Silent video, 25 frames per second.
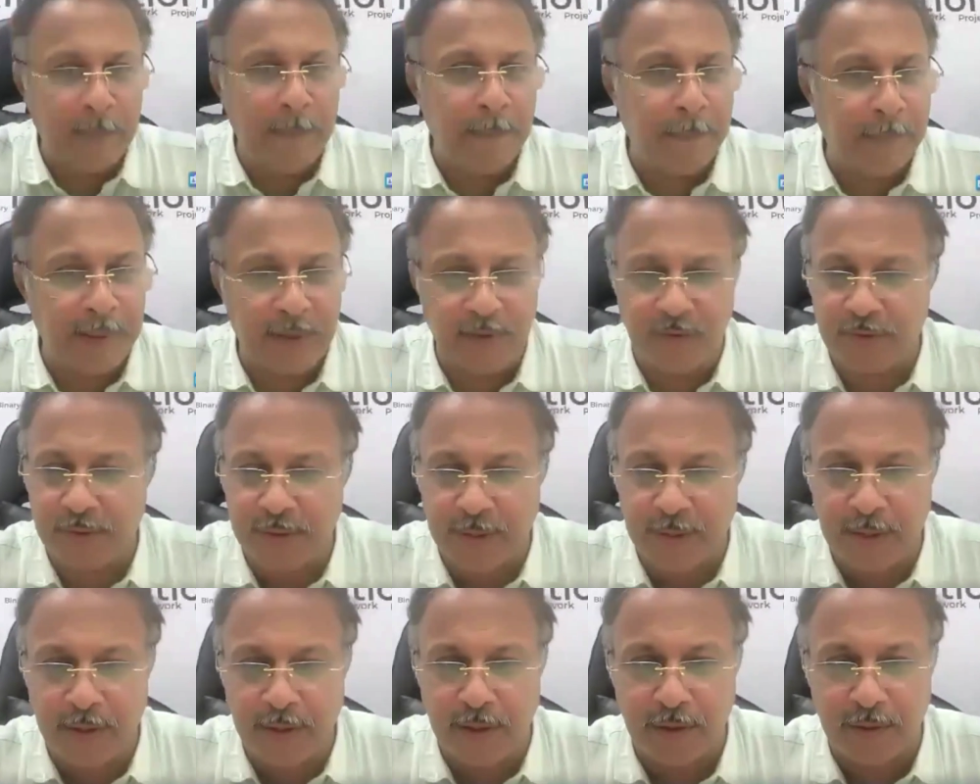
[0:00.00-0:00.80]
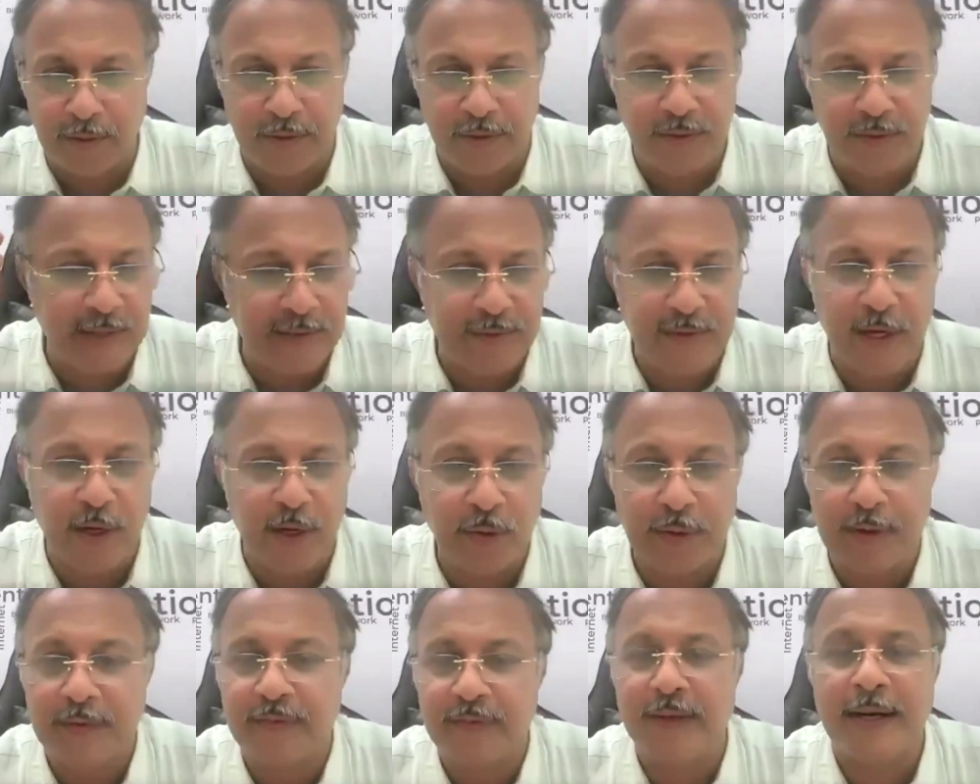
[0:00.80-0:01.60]
club president or just
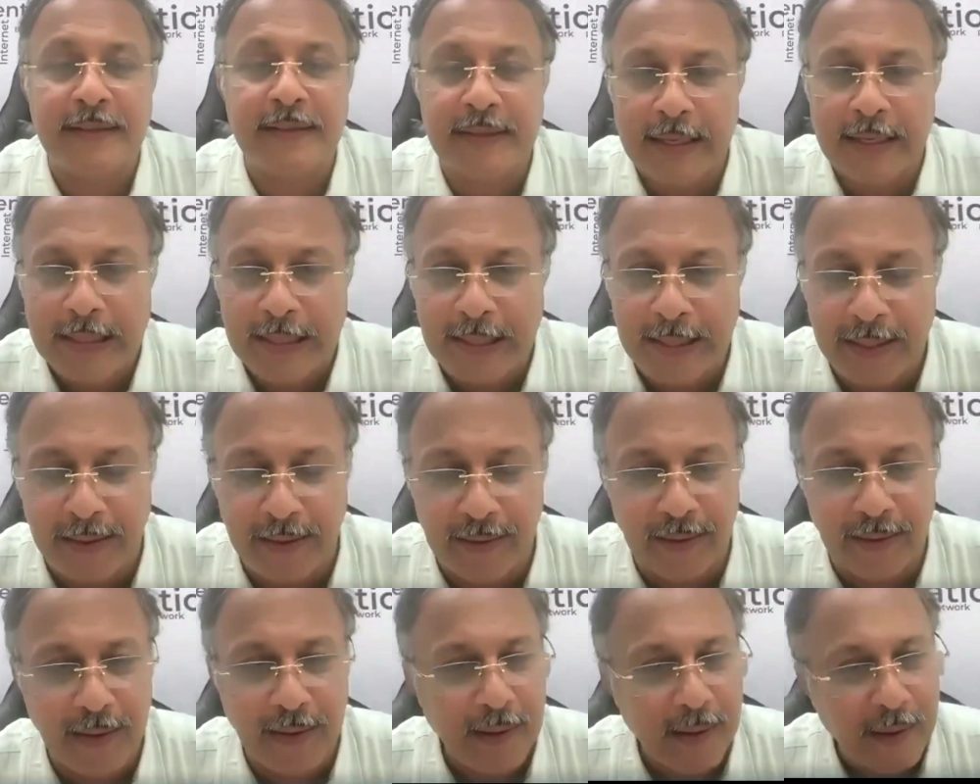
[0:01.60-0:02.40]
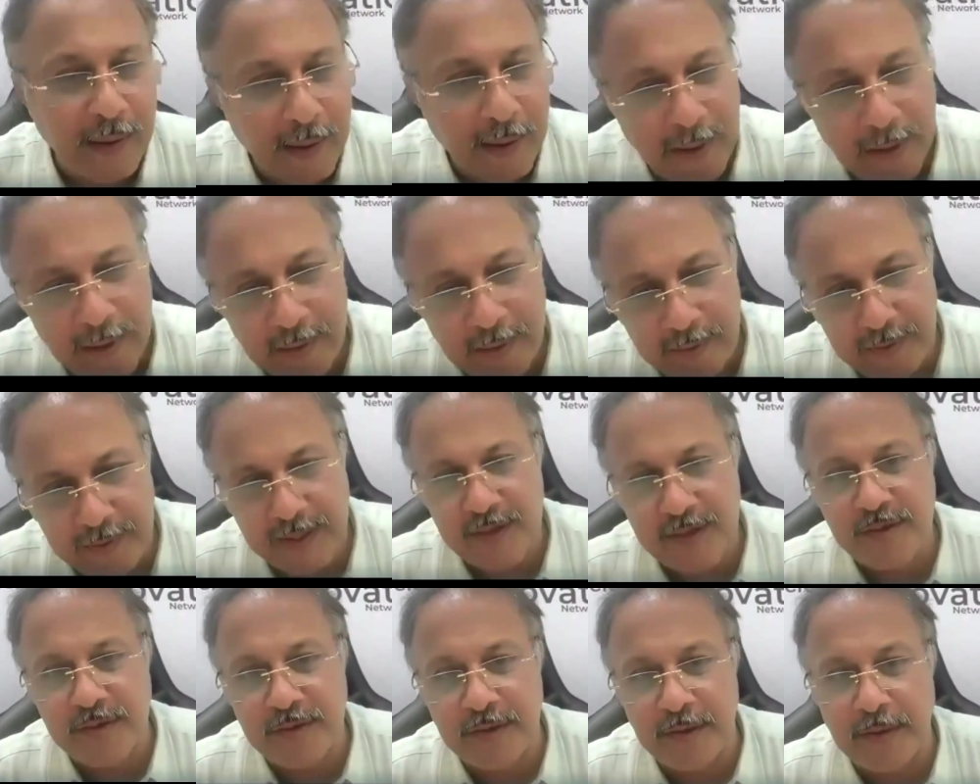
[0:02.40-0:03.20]
have to send the link and
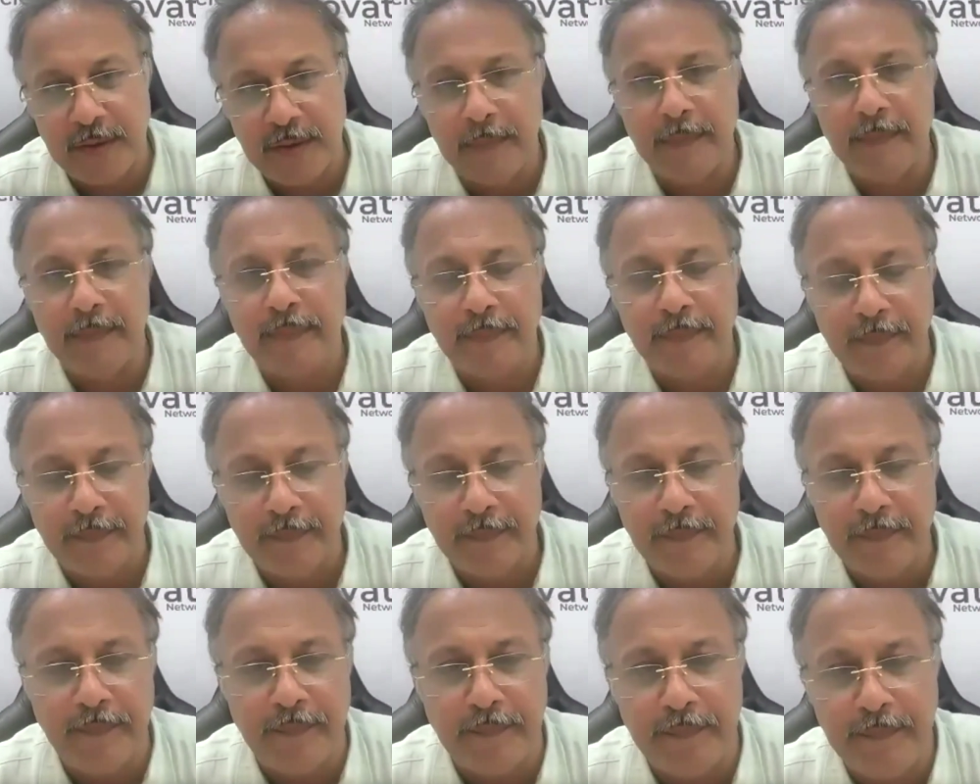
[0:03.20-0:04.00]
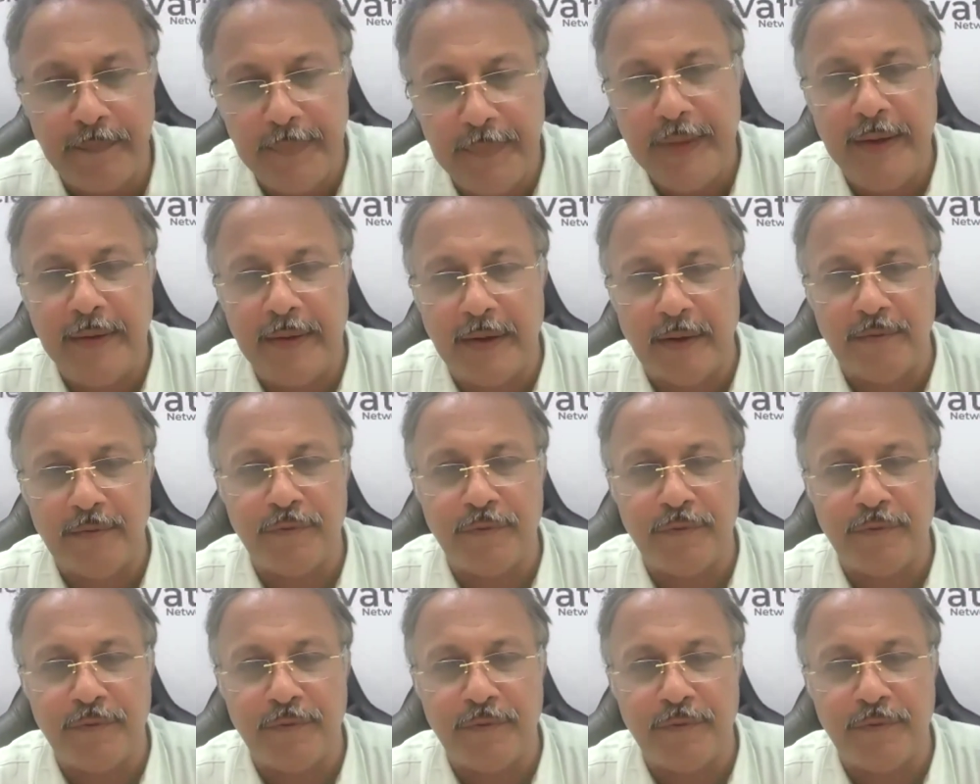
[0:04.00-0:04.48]
just be